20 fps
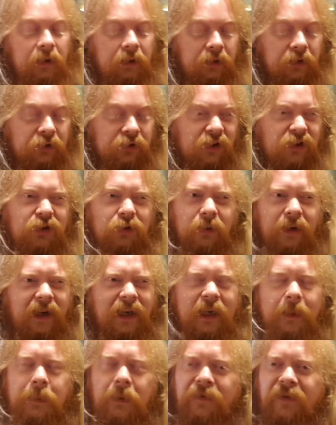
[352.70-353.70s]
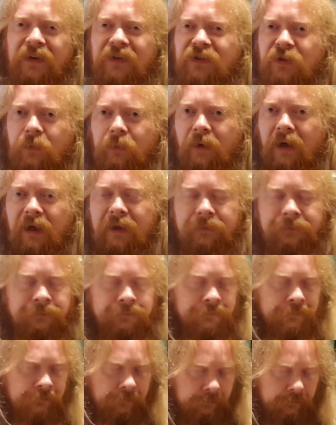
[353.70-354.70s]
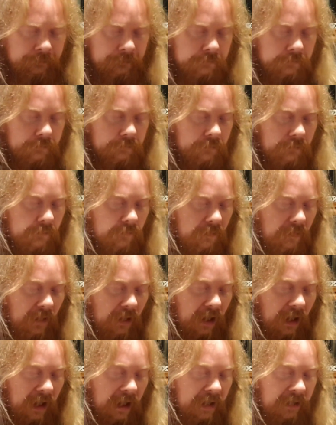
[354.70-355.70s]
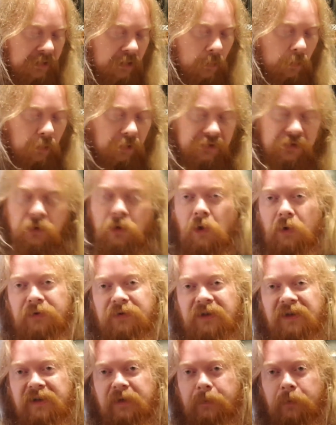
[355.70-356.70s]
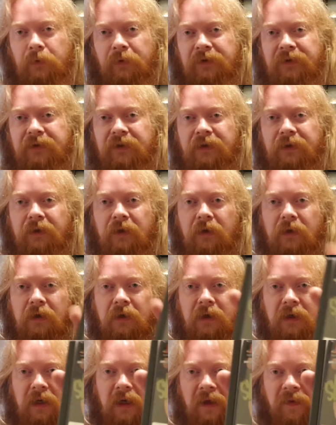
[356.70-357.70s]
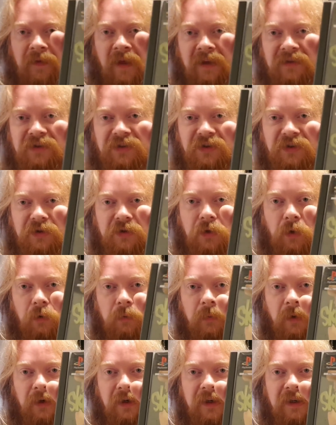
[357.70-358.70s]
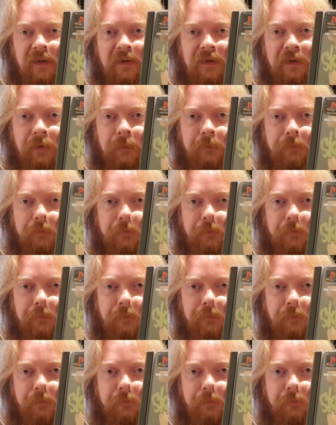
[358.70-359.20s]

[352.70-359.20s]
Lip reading: Because I saw a clip of it somewhere. And I was not disappointed. And that's Skull Monkeys.